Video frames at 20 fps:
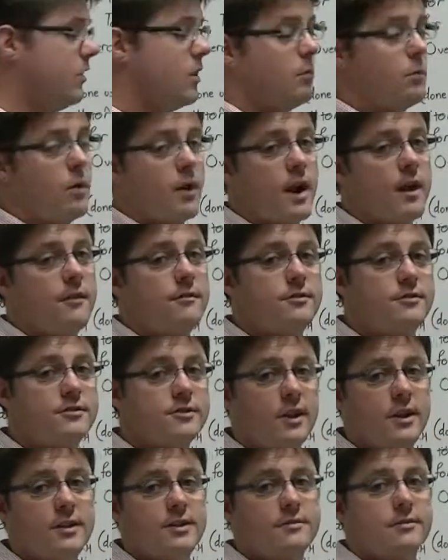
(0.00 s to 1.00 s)
You might have
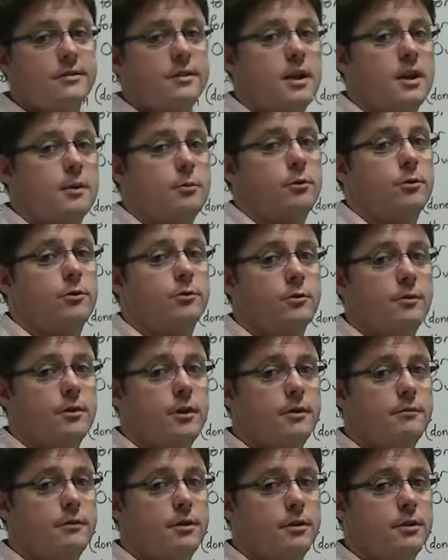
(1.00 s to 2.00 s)
slightly different labels for
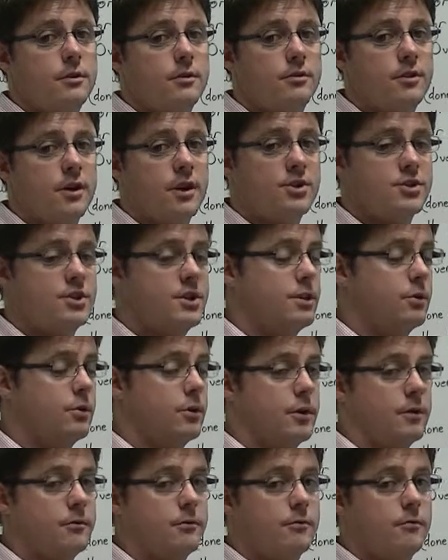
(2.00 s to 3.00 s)
whatever data sheet you're
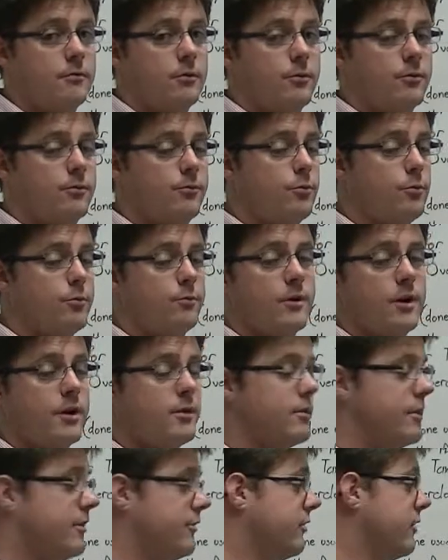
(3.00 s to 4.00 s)
looking for other
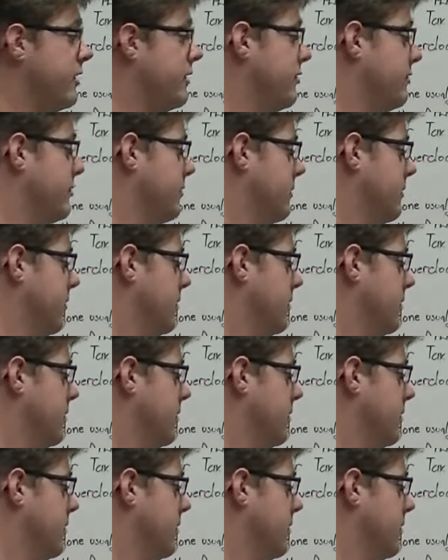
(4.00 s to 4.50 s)
ICs.